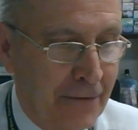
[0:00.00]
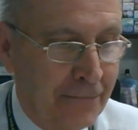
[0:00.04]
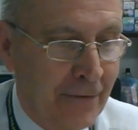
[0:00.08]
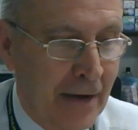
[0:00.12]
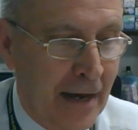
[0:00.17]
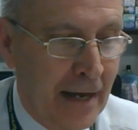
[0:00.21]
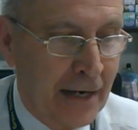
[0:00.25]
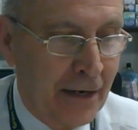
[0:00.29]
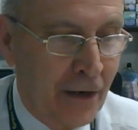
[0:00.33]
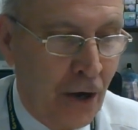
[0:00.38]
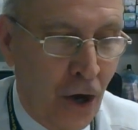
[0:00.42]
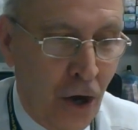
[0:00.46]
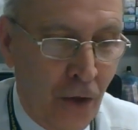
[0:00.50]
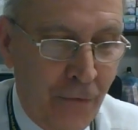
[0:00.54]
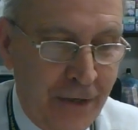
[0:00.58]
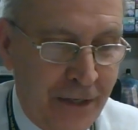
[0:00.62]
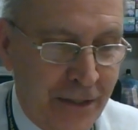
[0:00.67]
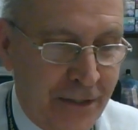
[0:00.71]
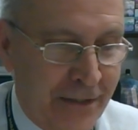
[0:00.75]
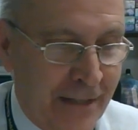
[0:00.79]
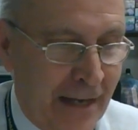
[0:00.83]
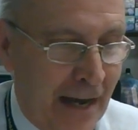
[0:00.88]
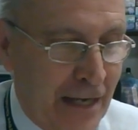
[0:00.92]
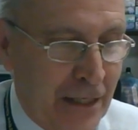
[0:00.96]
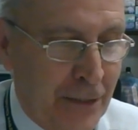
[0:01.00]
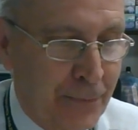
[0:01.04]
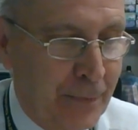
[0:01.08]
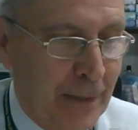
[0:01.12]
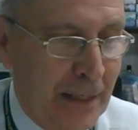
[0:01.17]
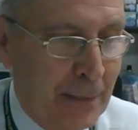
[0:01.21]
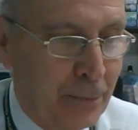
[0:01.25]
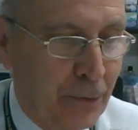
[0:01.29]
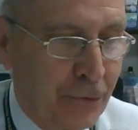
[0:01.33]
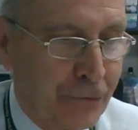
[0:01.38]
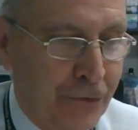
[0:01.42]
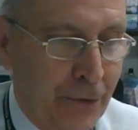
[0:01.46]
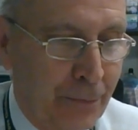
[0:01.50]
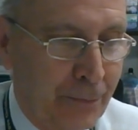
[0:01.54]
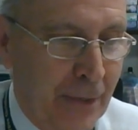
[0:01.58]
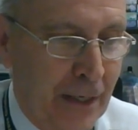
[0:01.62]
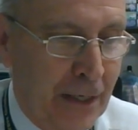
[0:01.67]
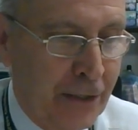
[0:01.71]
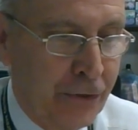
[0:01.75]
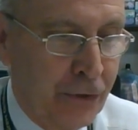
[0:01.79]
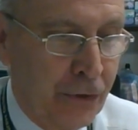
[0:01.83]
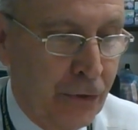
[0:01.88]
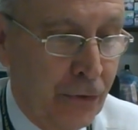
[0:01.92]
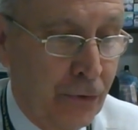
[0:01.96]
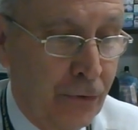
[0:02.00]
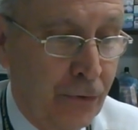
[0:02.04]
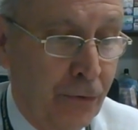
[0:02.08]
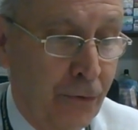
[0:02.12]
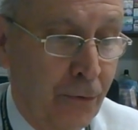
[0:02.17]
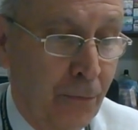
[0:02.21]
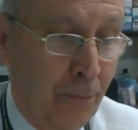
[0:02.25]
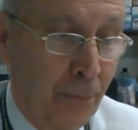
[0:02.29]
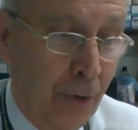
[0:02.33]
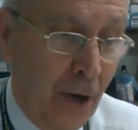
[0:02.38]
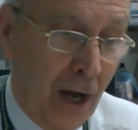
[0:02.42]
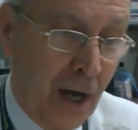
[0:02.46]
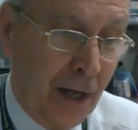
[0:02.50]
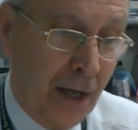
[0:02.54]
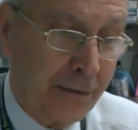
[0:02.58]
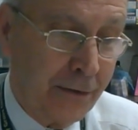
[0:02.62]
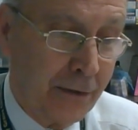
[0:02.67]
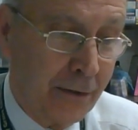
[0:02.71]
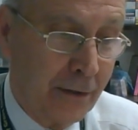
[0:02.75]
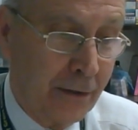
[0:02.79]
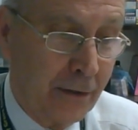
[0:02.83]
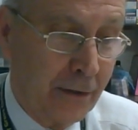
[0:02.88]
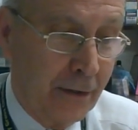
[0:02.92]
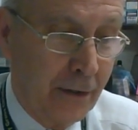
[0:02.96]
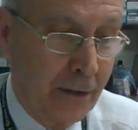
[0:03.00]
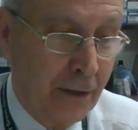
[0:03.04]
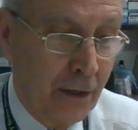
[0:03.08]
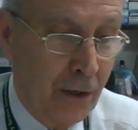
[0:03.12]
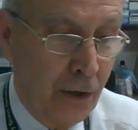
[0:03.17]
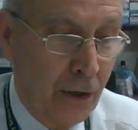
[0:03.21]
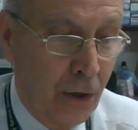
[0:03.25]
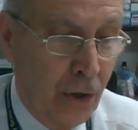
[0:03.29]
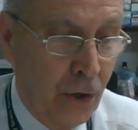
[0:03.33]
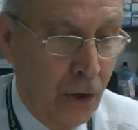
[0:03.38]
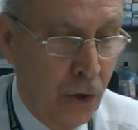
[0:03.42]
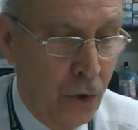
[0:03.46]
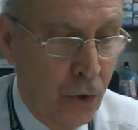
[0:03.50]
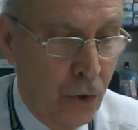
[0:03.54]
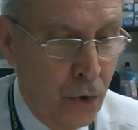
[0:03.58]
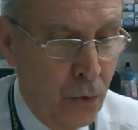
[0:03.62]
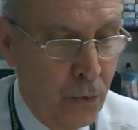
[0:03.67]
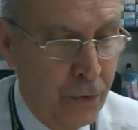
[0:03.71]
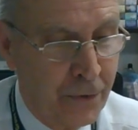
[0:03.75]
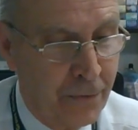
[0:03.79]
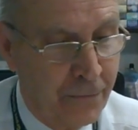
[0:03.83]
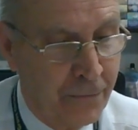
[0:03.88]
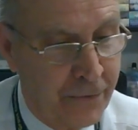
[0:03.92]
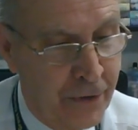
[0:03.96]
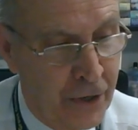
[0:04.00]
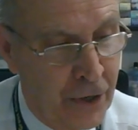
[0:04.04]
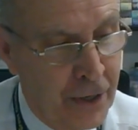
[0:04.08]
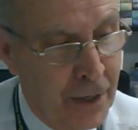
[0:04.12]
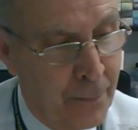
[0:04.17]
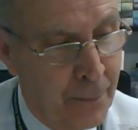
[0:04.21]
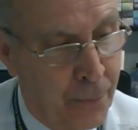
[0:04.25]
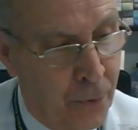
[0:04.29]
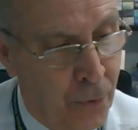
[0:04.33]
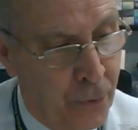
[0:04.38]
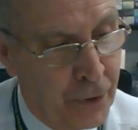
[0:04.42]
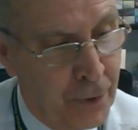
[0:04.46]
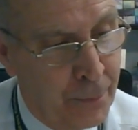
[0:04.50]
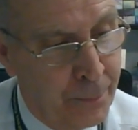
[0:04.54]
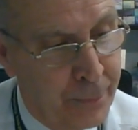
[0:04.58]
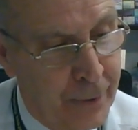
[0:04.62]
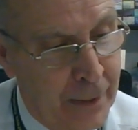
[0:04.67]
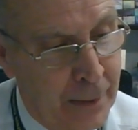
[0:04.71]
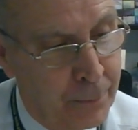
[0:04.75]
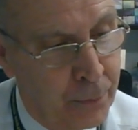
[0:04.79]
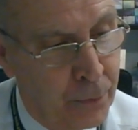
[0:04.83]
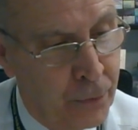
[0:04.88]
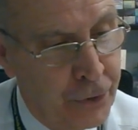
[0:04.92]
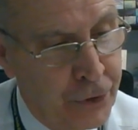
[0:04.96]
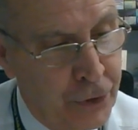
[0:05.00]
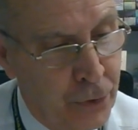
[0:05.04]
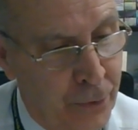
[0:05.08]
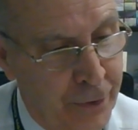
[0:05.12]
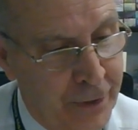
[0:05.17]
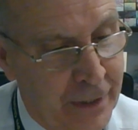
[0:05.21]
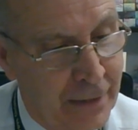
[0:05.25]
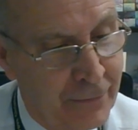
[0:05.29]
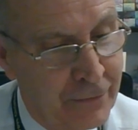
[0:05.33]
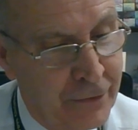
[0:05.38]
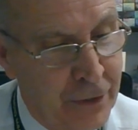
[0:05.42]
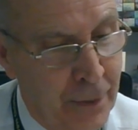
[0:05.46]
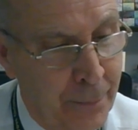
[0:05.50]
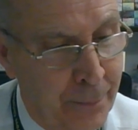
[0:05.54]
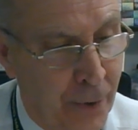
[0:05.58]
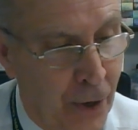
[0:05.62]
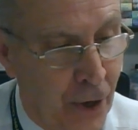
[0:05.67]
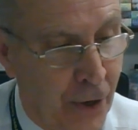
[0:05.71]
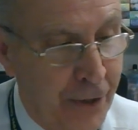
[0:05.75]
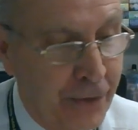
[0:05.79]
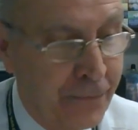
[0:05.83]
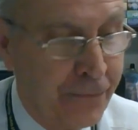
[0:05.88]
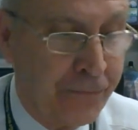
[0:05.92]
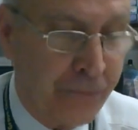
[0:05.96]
invited all these nice people to meet you. But who were the very important people you were giving the party